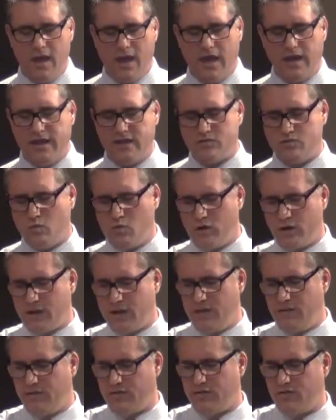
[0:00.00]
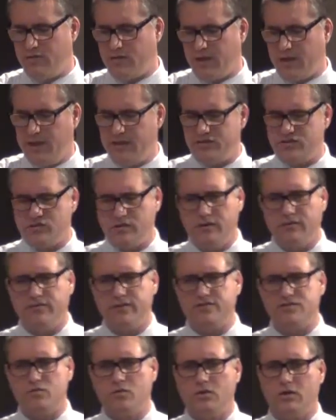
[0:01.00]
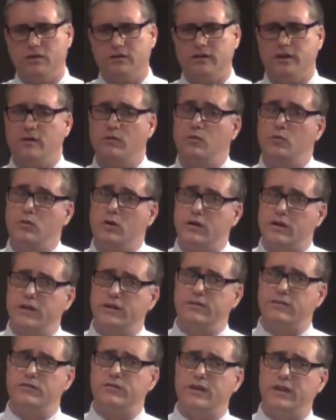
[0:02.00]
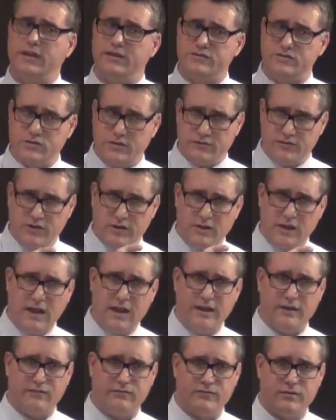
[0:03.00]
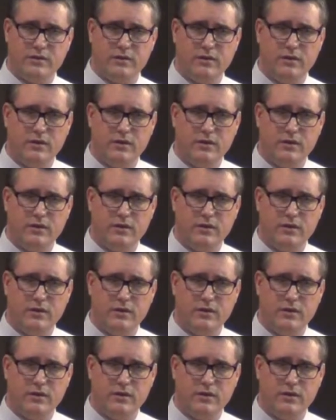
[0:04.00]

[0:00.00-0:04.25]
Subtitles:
And he's working through the history of this world and working through the history of your life.